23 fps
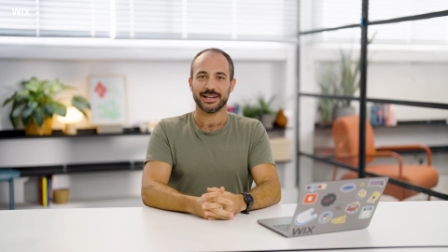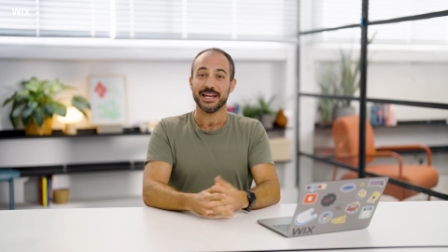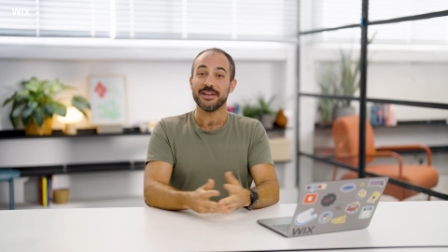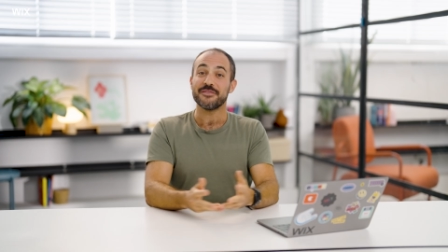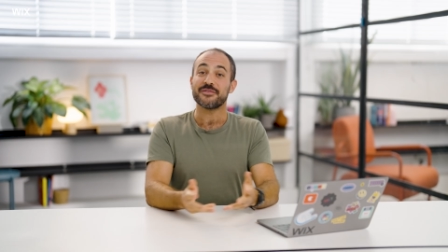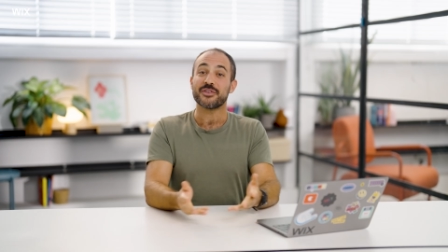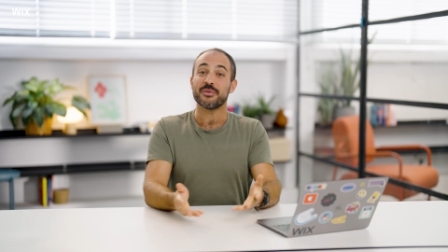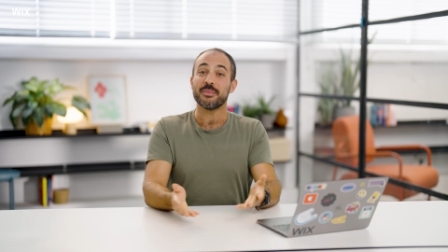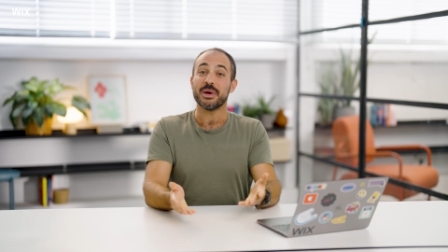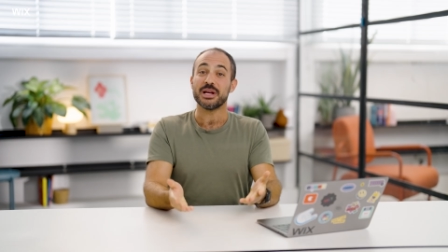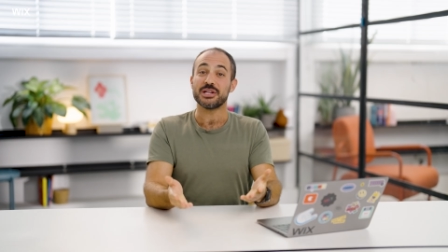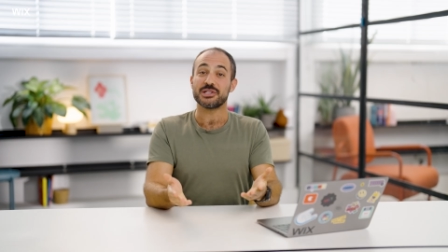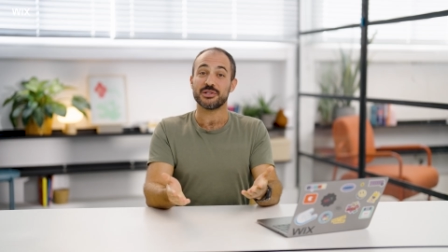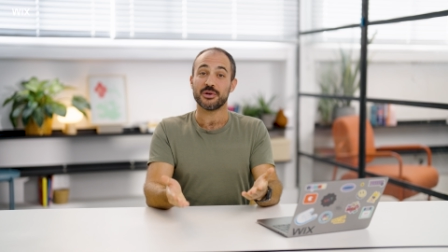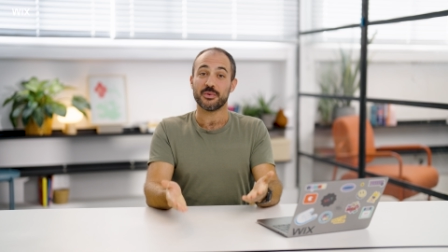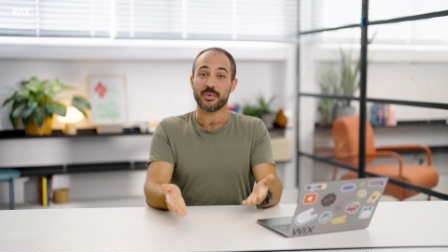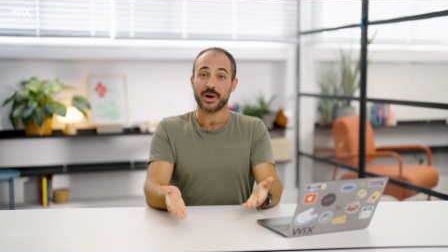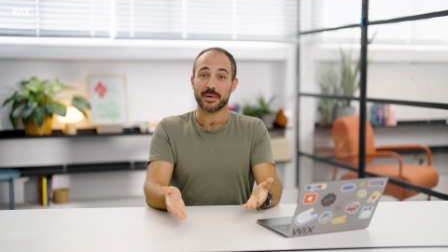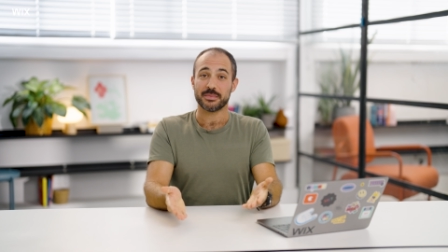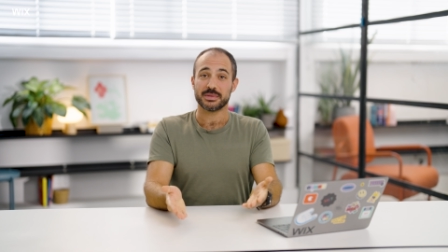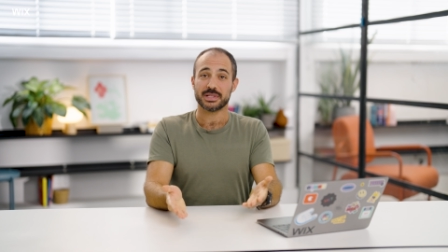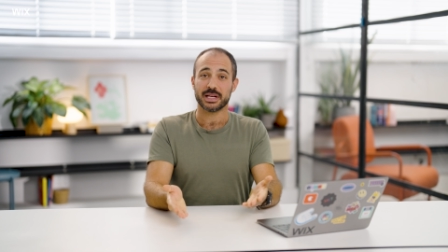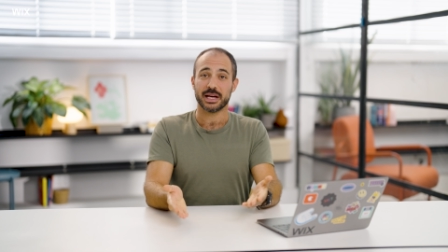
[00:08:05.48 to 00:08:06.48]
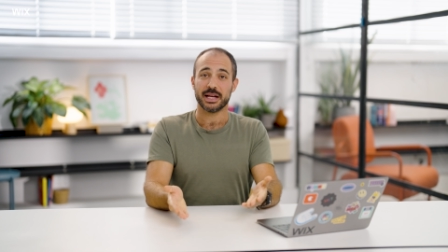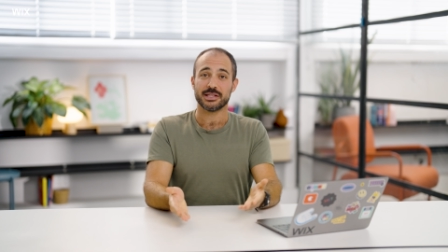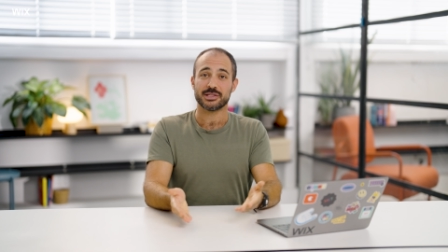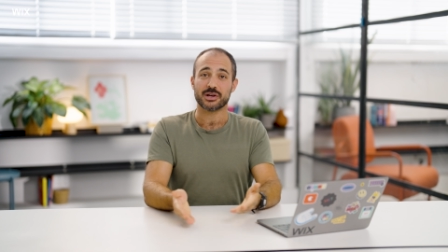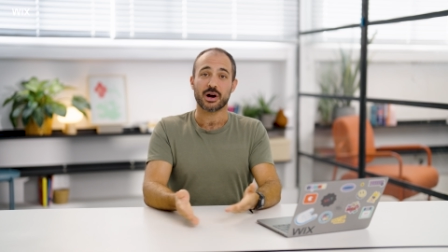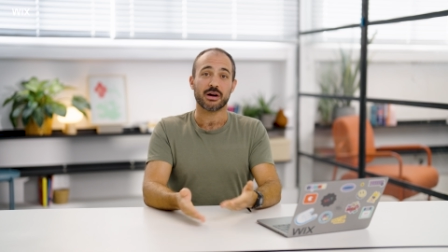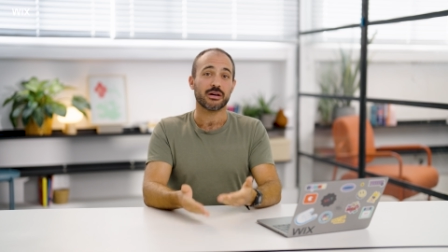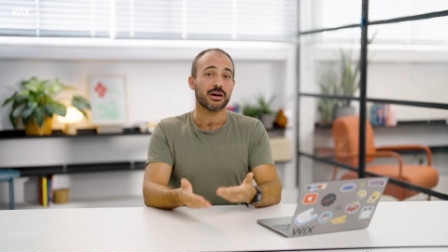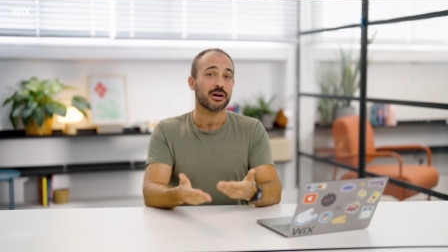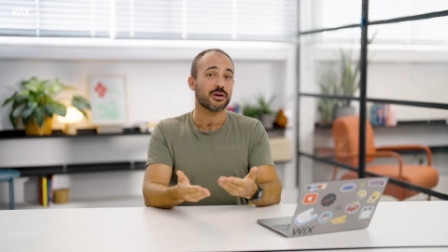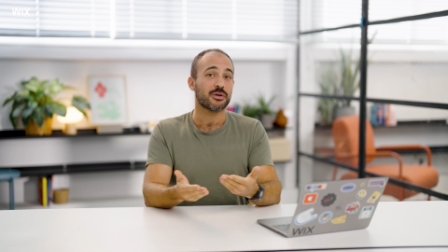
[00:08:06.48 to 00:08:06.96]
Informational websites
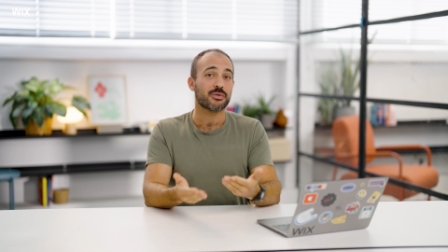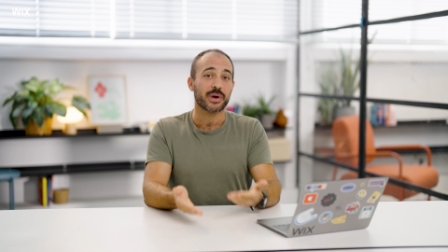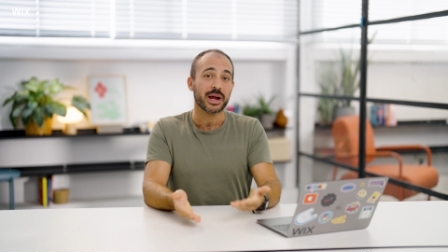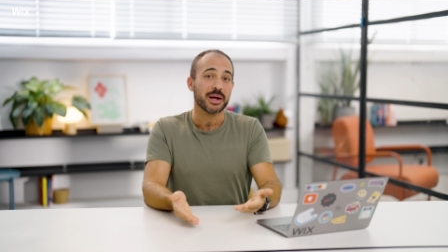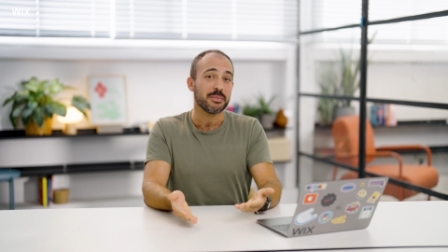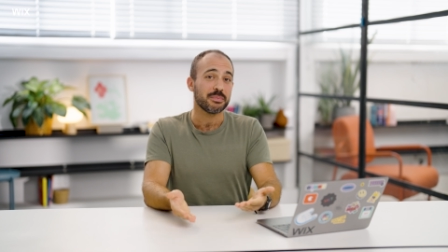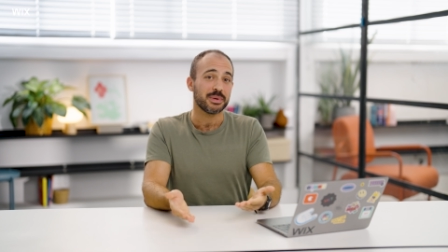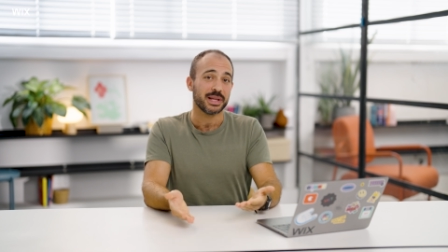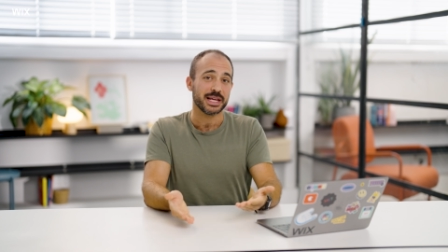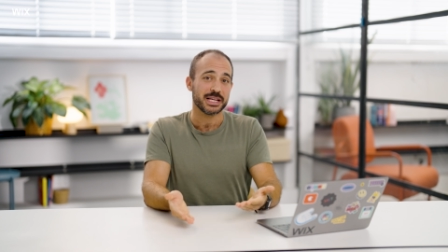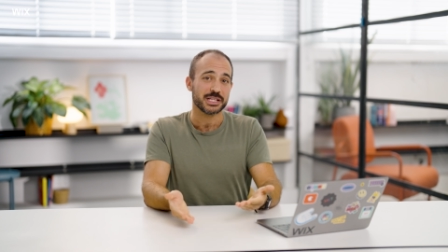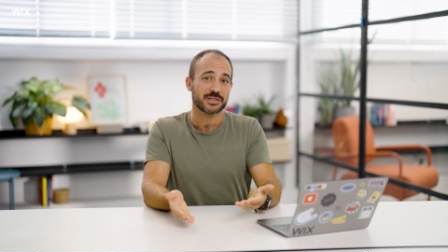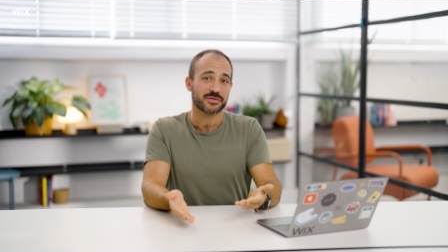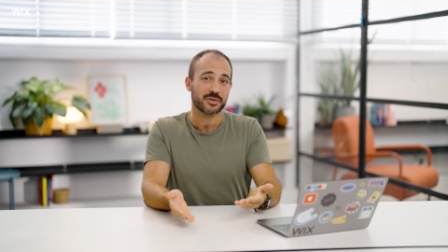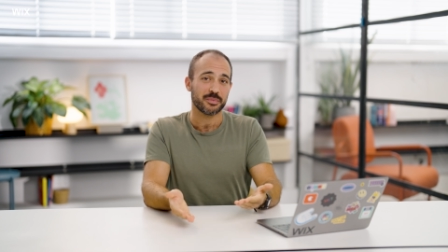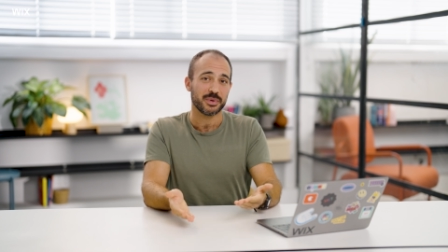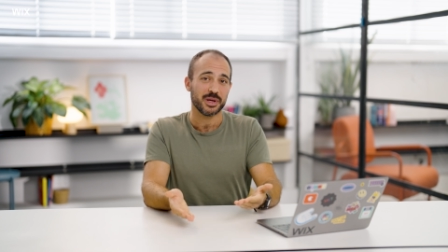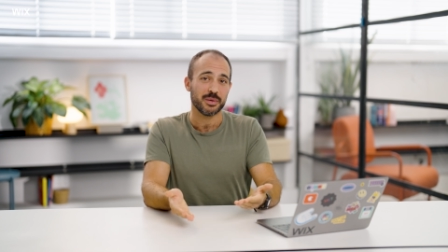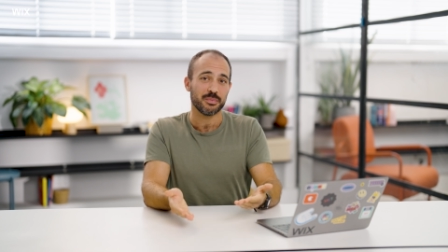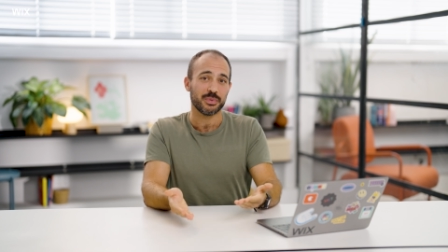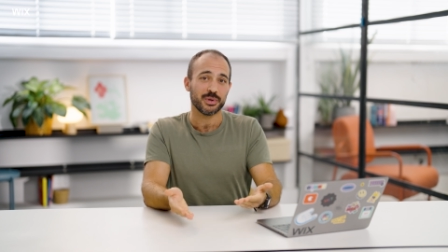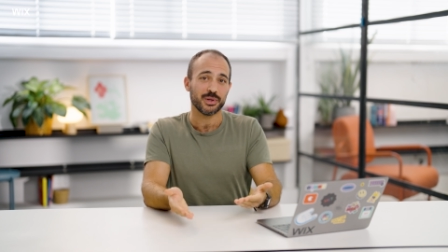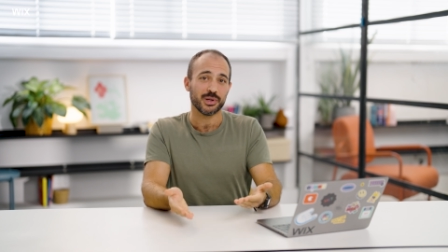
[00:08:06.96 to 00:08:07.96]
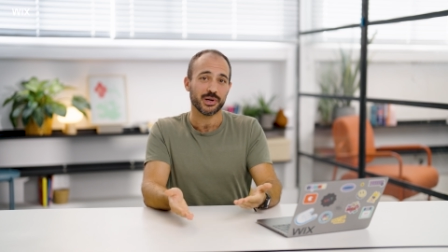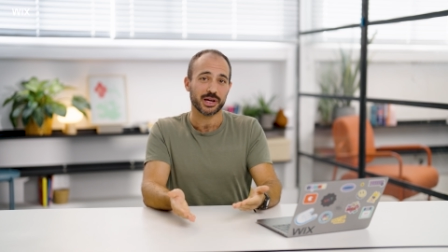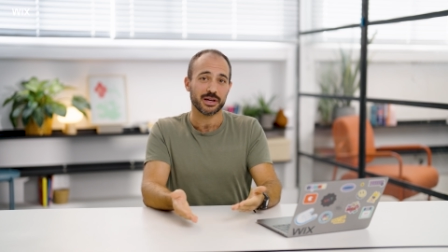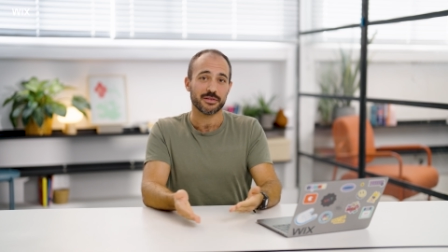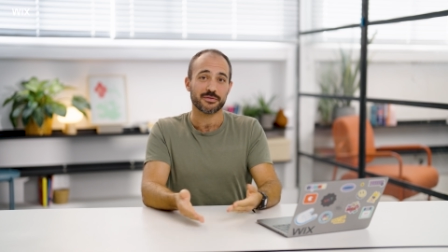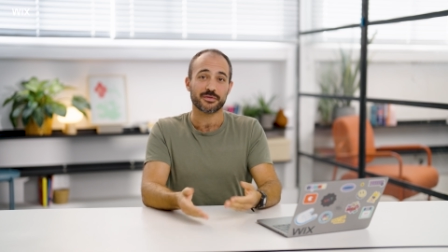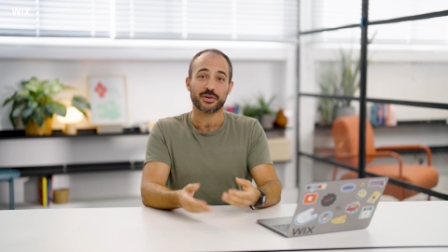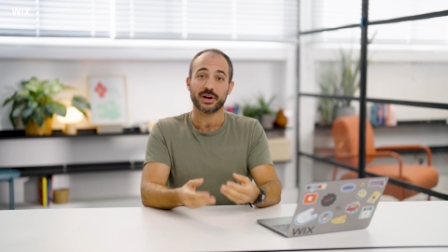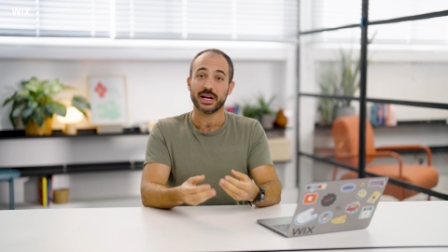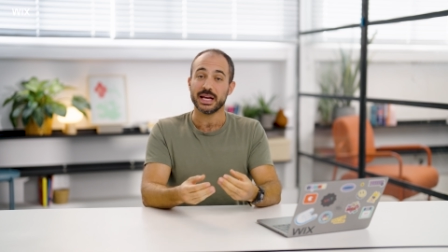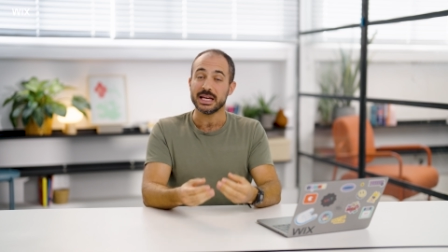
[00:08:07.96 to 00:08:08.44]
are a great place for people
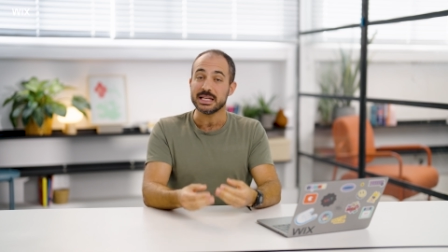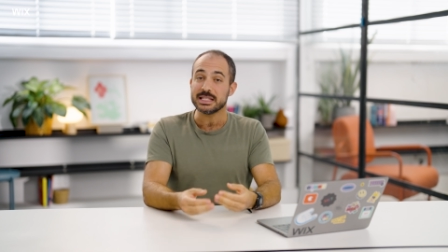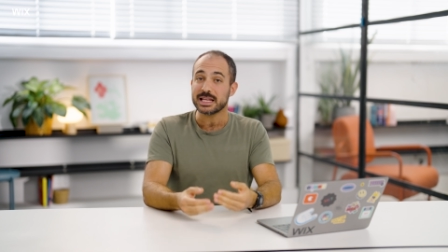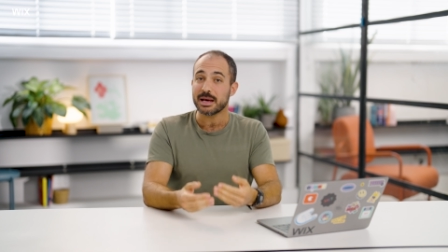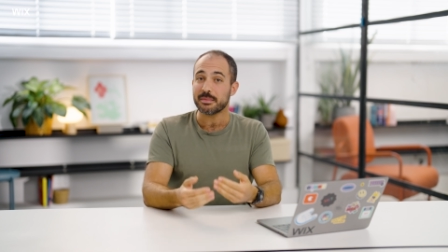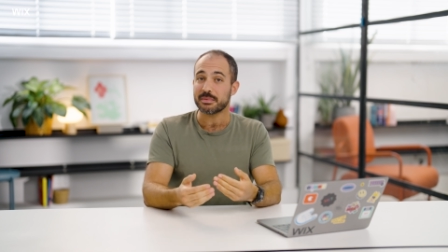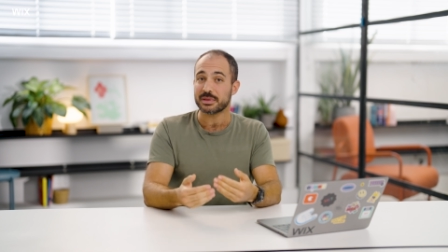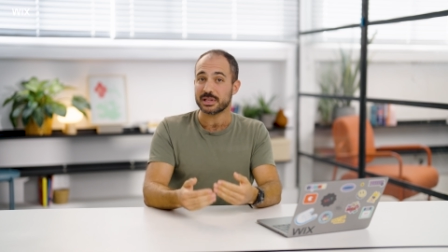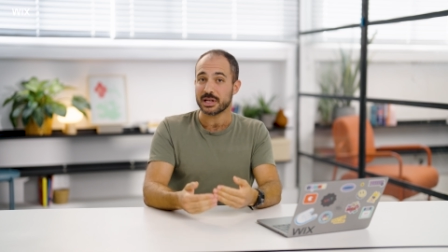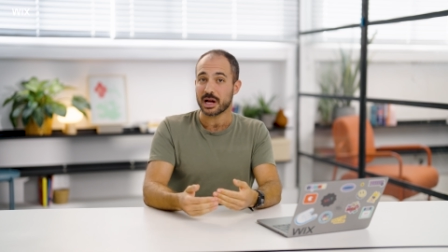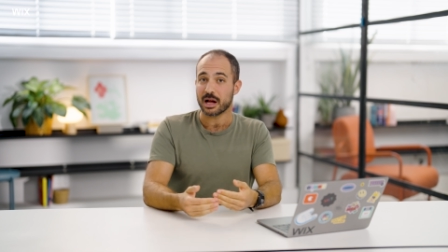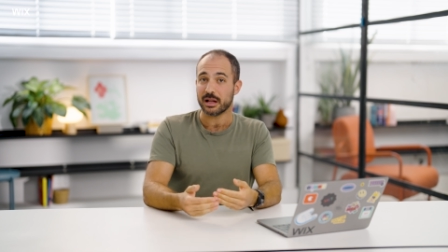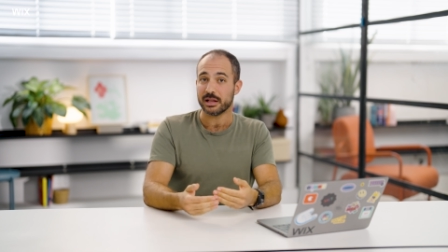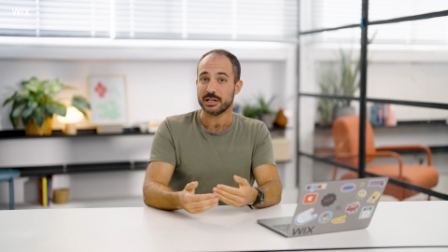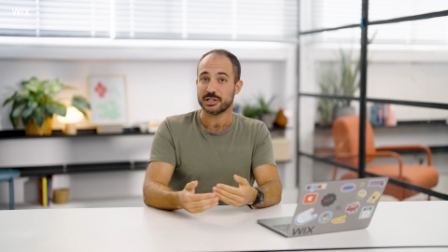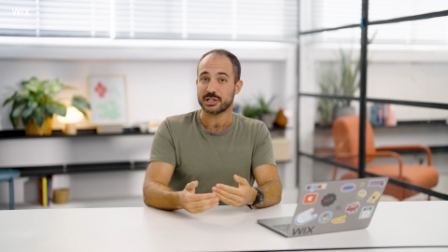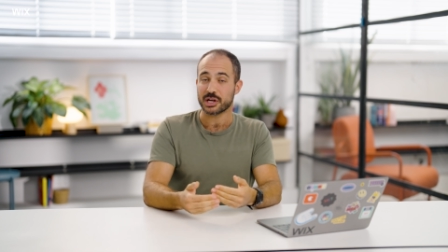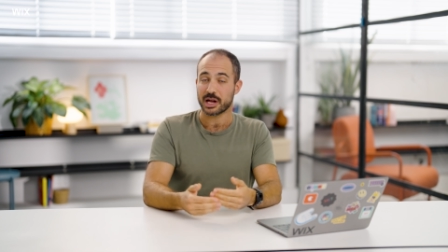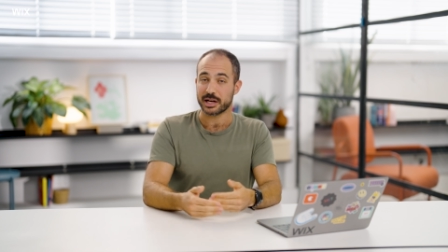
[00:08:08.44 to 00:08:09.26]
looking for in-depth knowledge